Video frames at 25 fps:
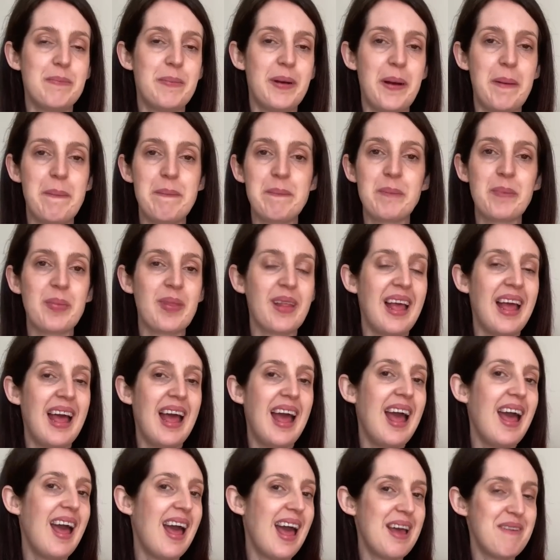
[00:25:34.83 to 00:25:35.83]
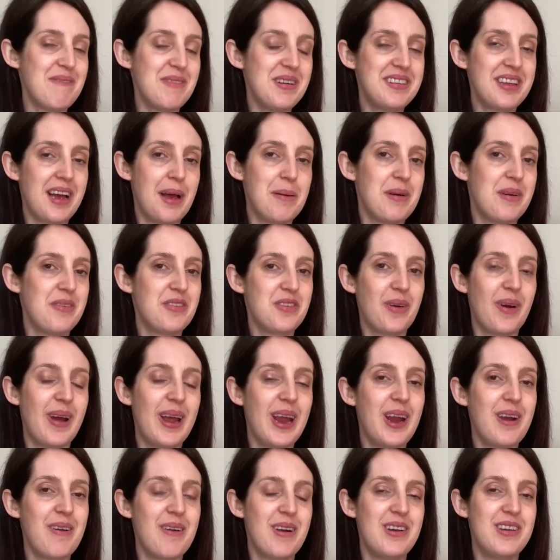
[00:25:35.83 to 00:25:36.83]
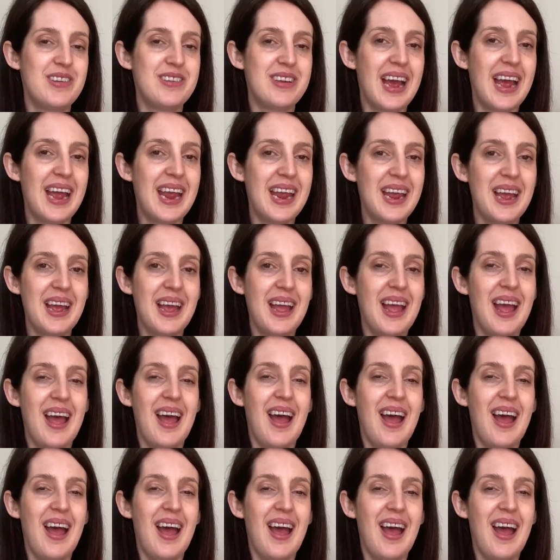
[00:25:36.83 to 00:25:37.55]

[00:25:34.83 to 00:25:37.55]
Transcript: but every time I've tried crochet,